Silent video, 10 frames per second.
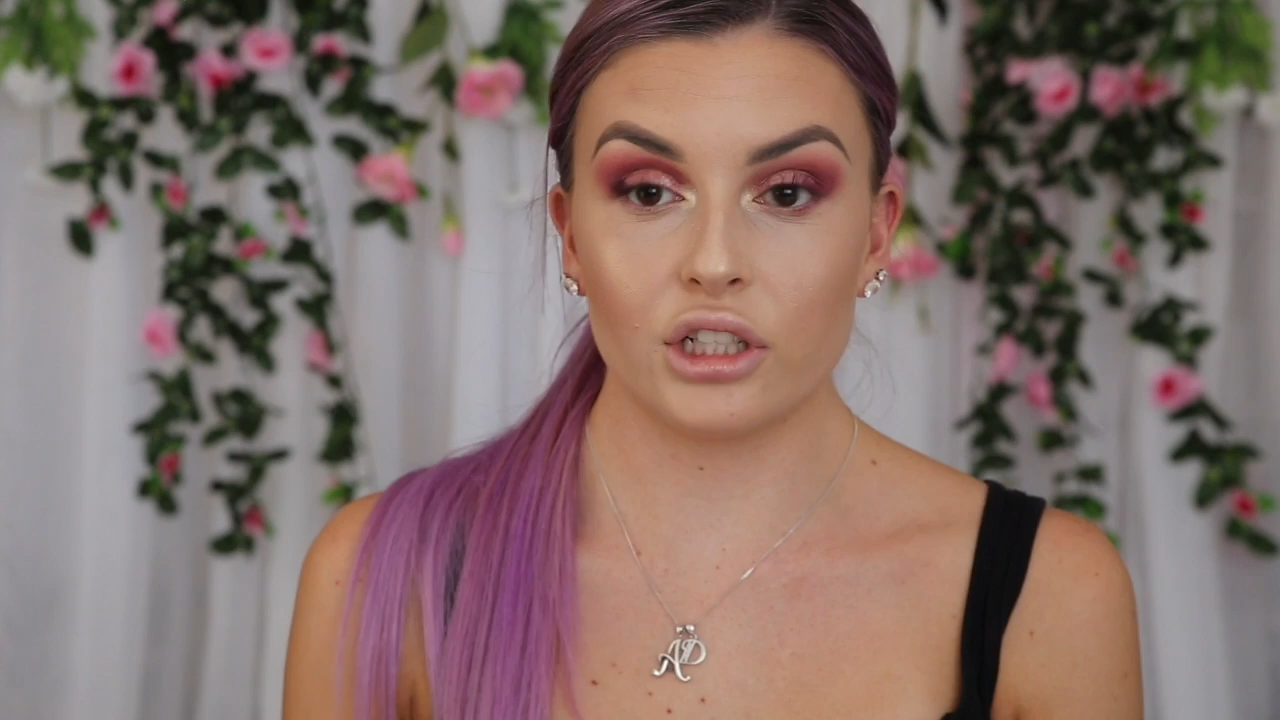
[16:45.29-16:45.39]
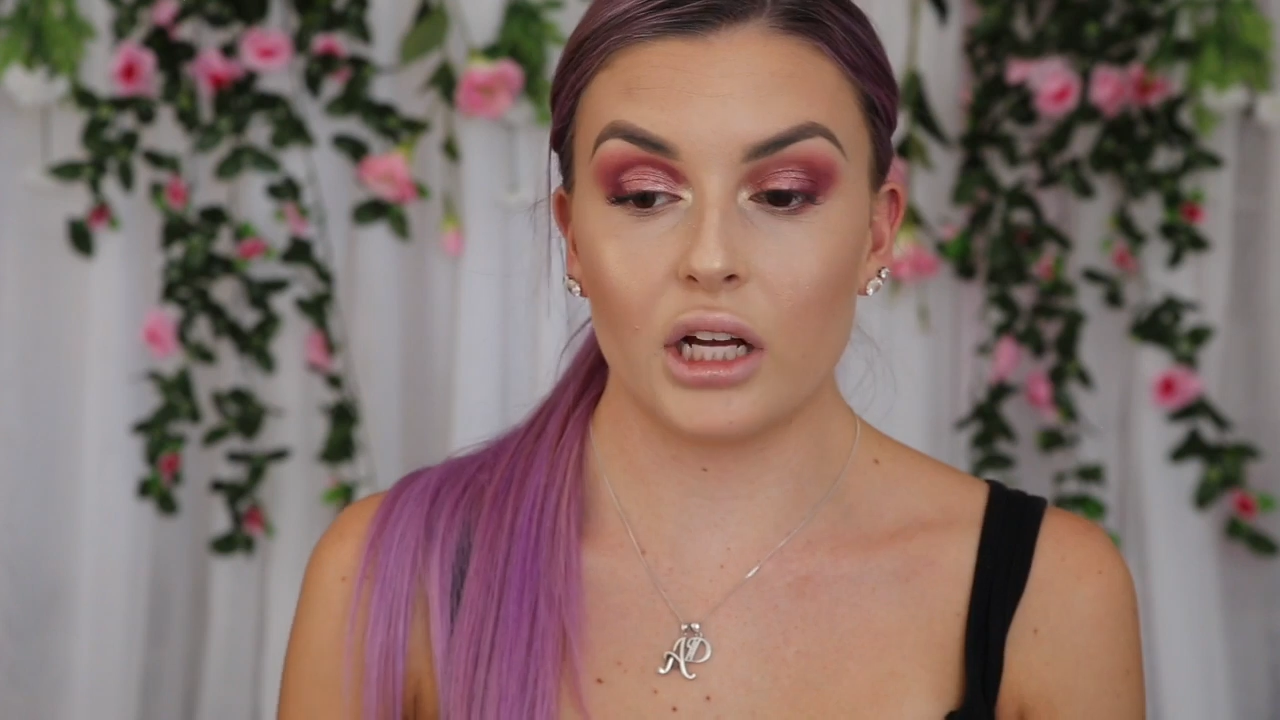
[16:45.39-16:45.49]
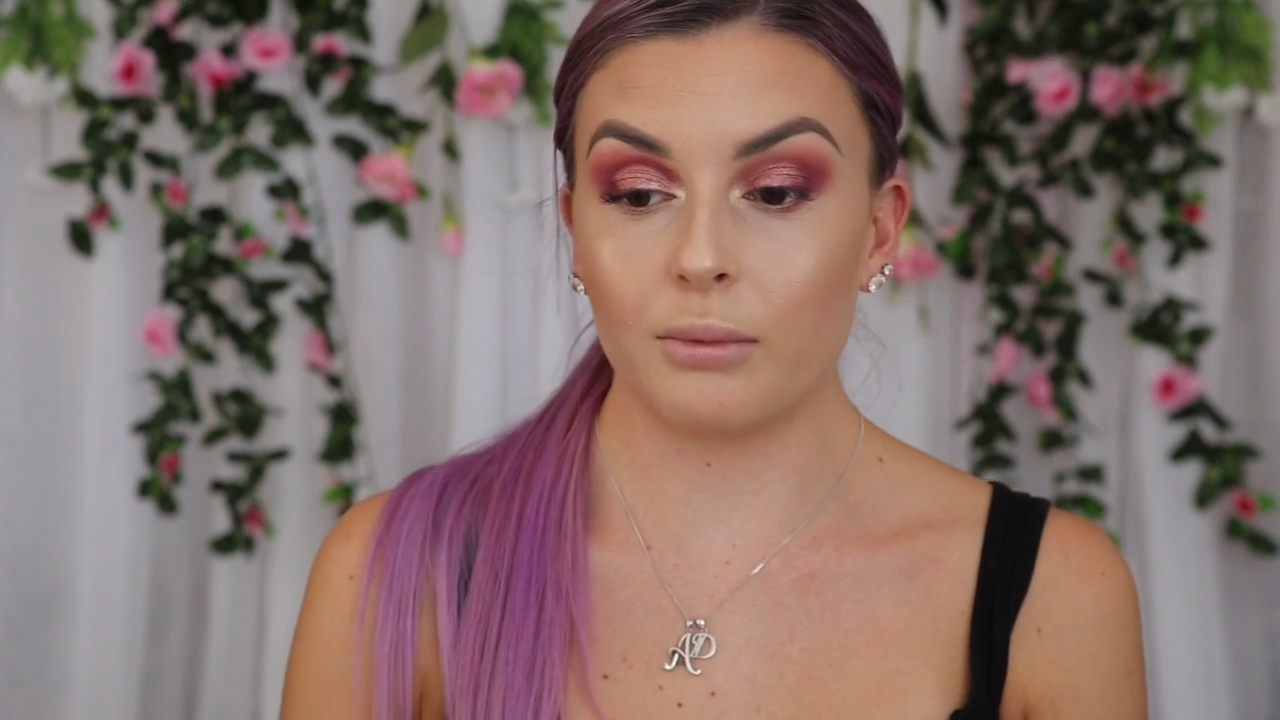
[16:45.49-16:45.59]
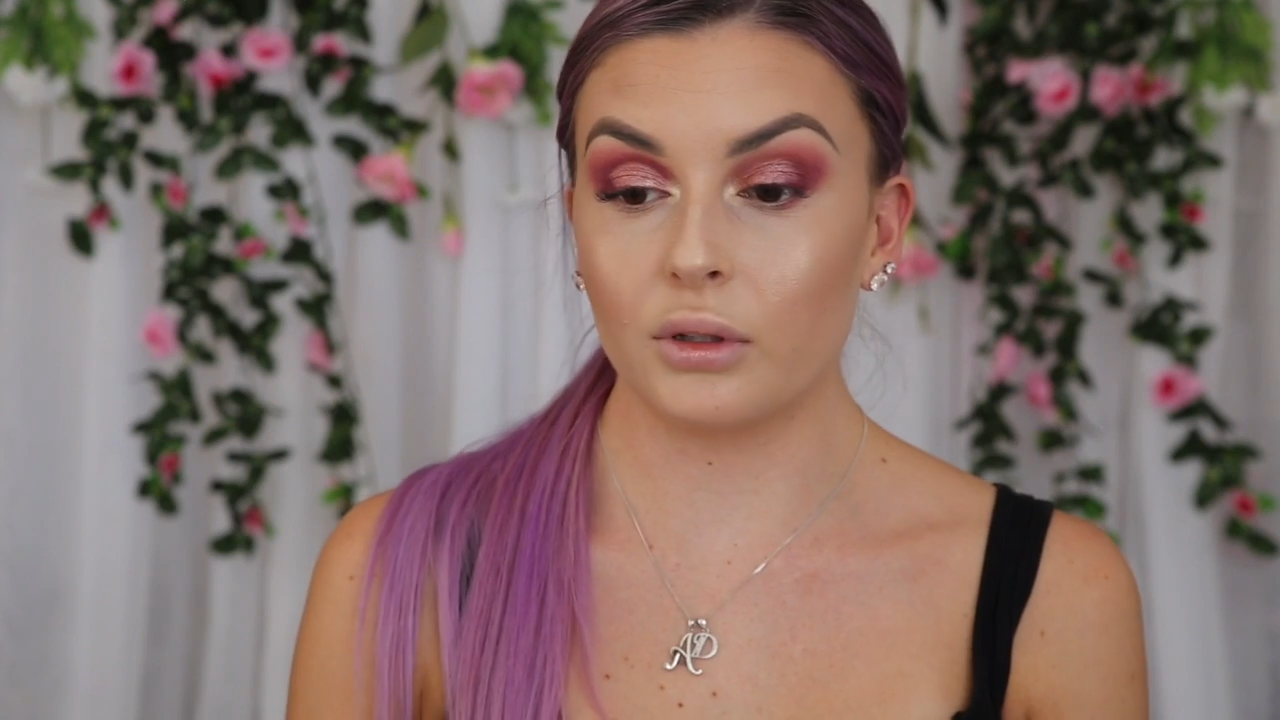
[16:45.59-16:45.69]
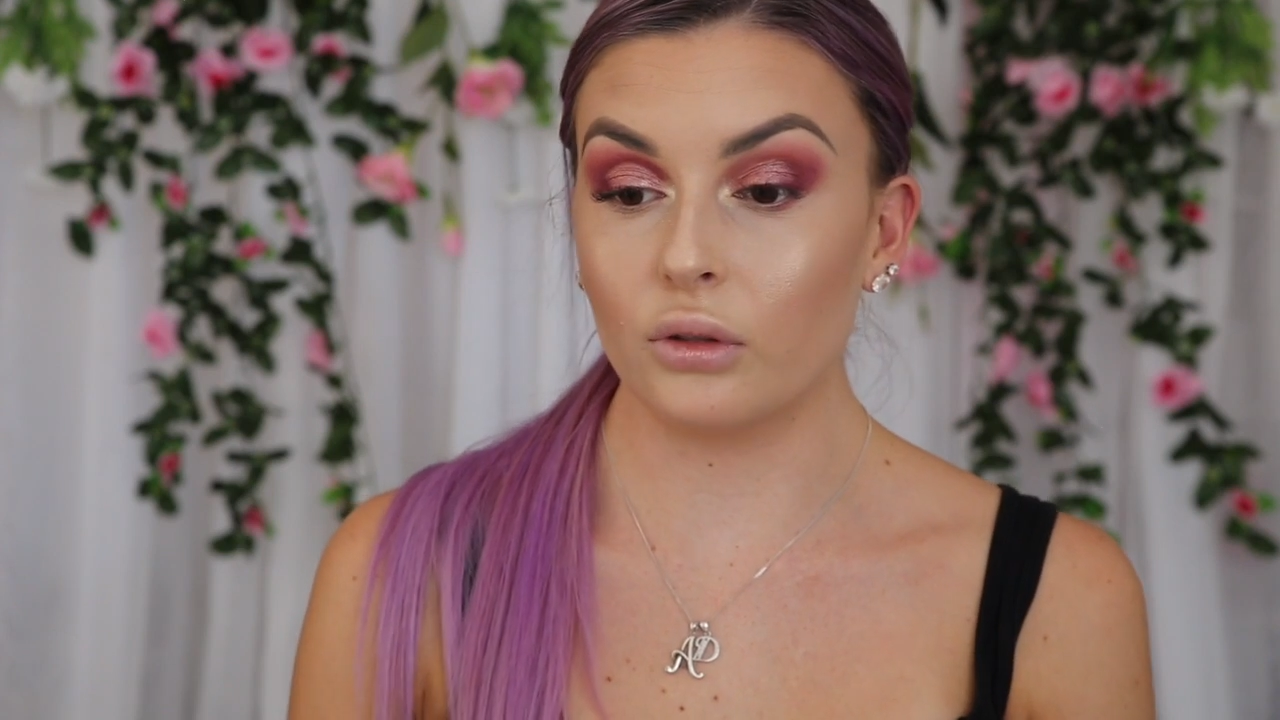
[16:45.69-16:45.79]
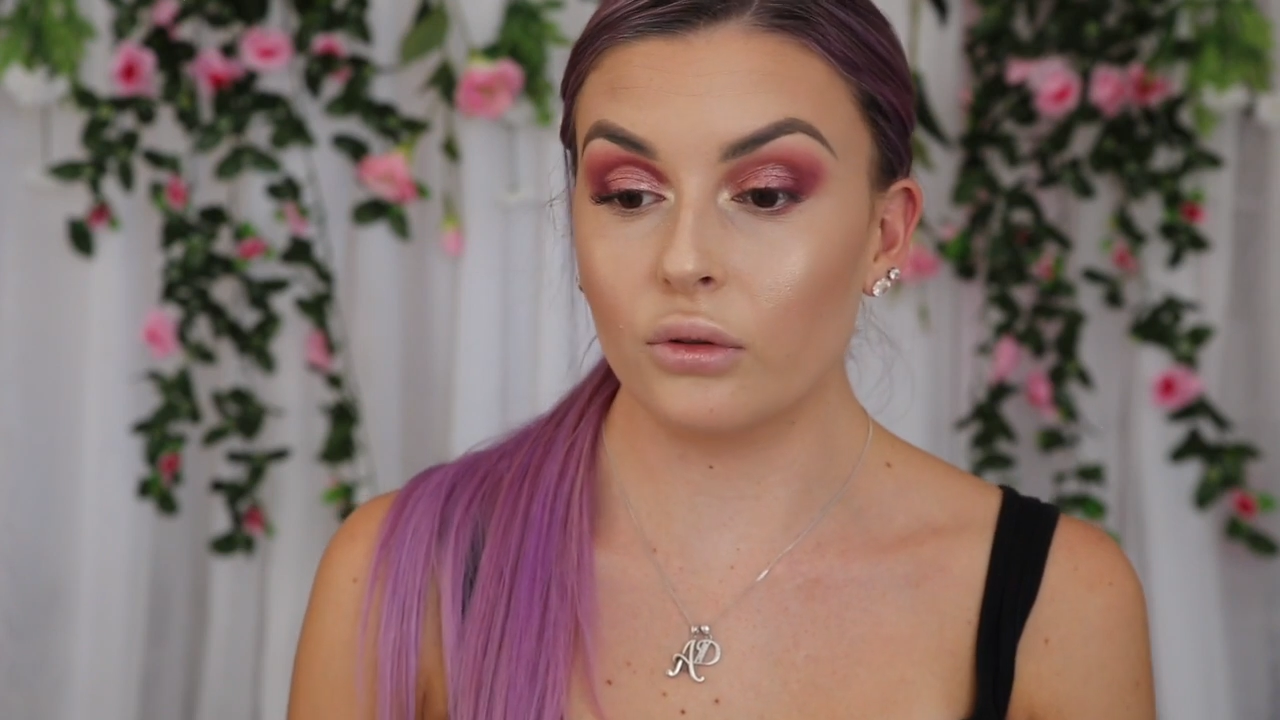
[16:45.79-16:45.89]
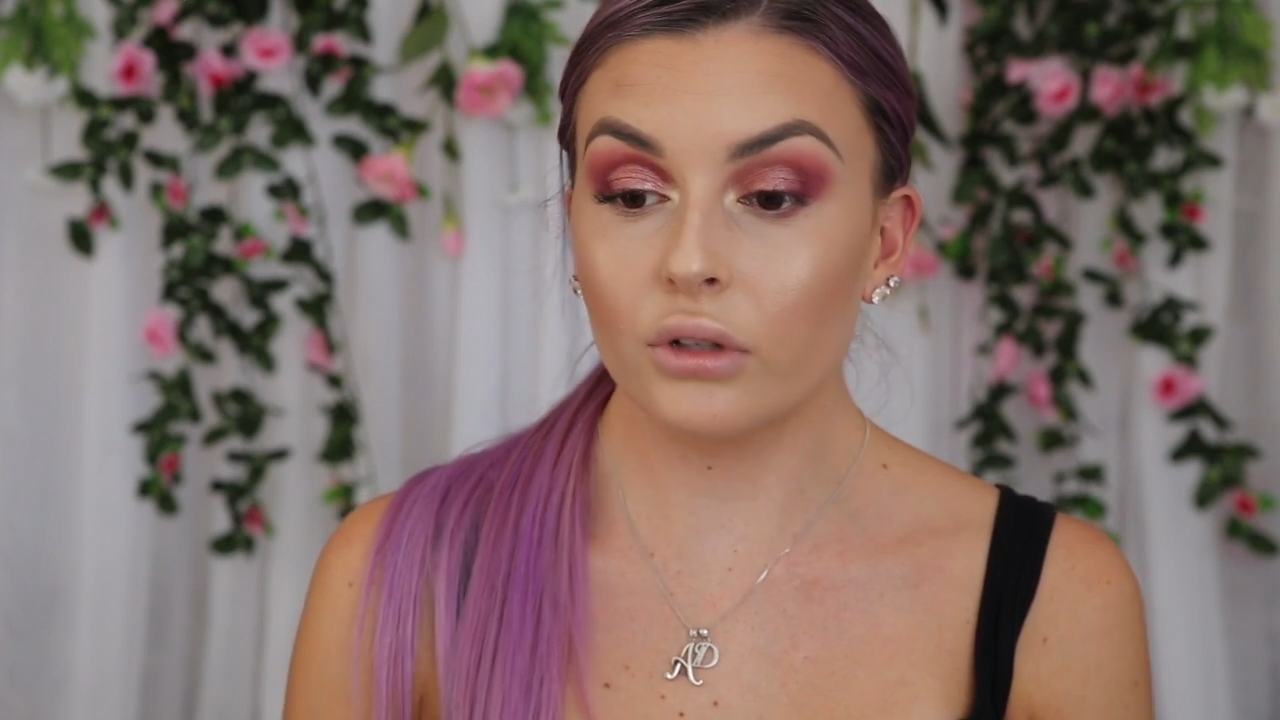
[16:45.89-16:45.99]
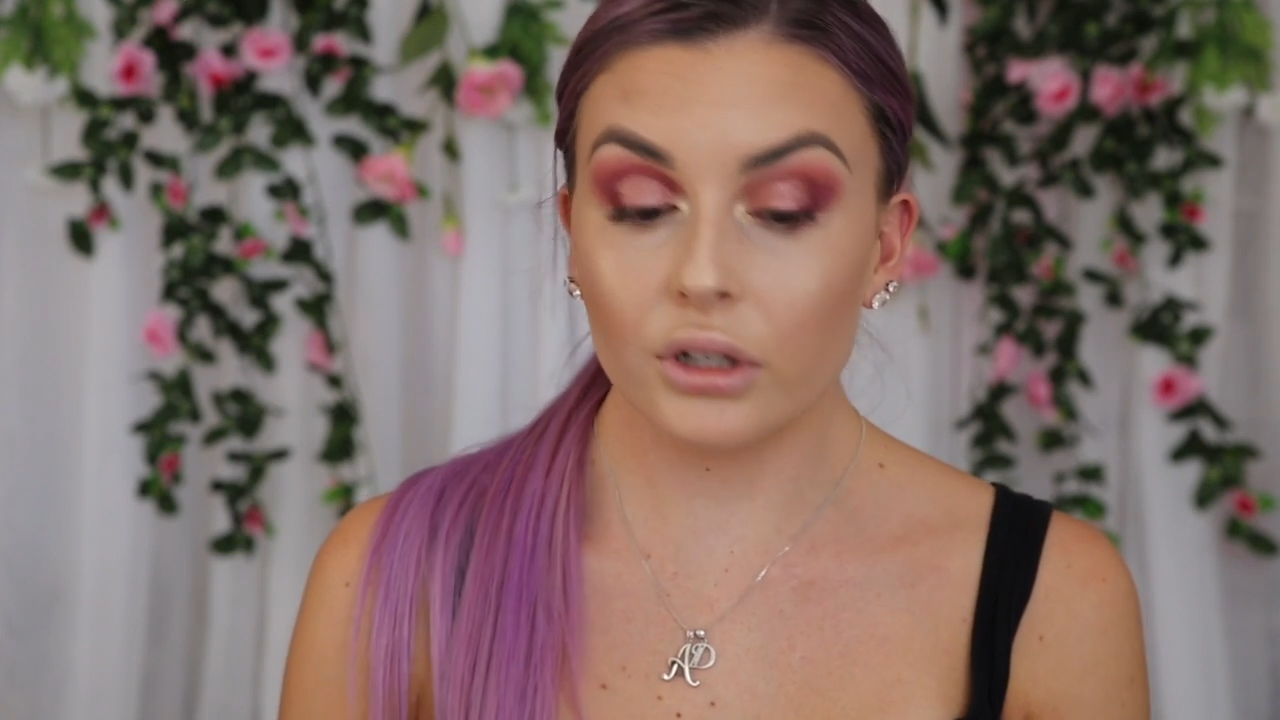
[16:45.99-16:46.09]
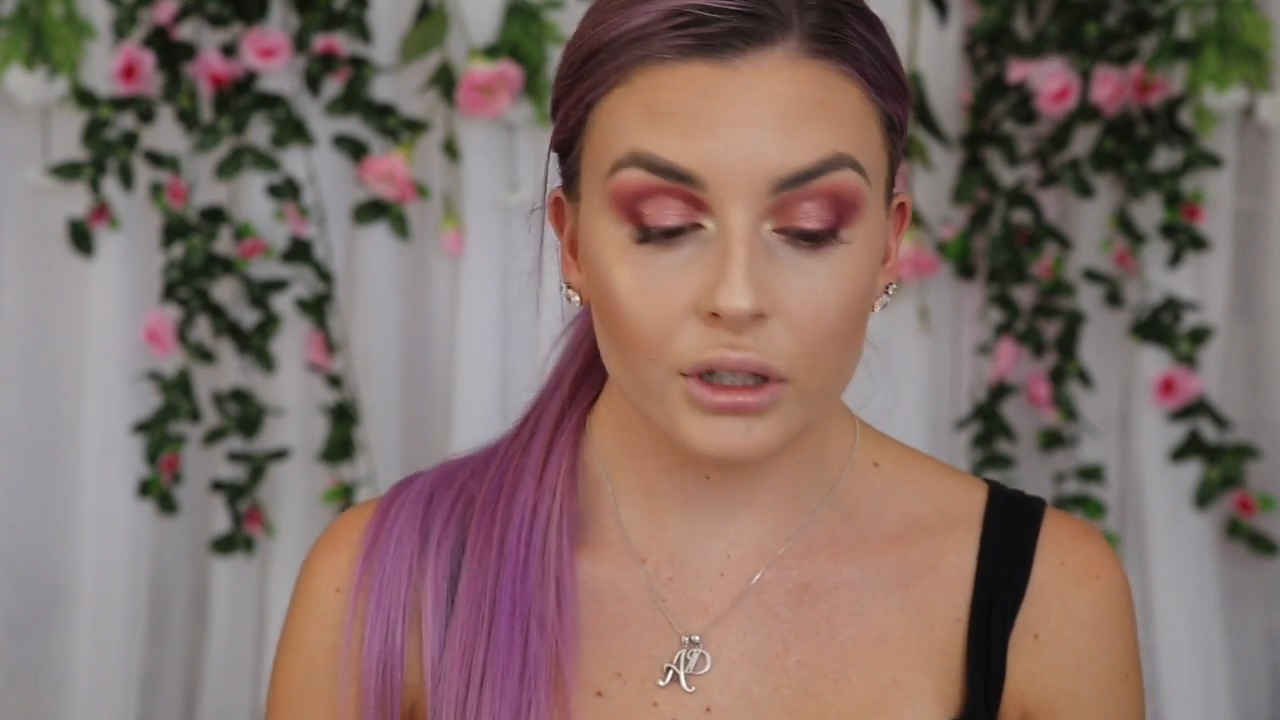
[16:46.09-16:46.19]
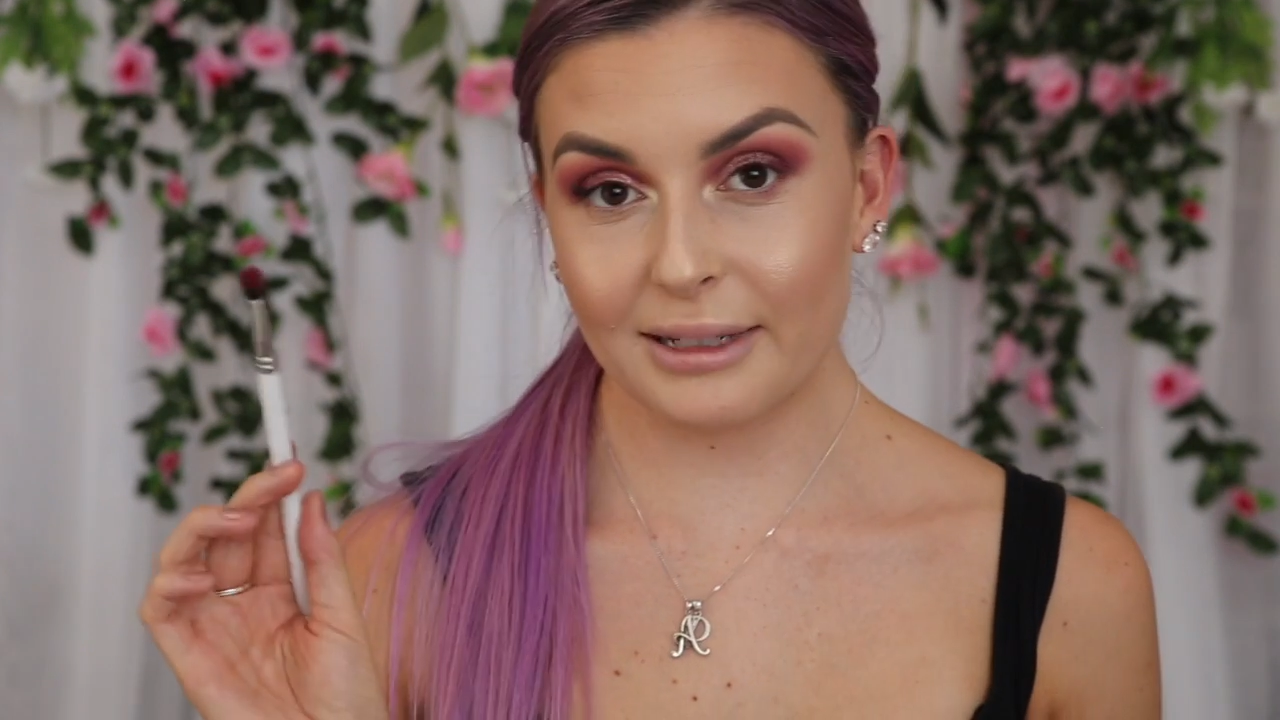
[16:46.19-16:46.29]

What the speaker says: sharper look.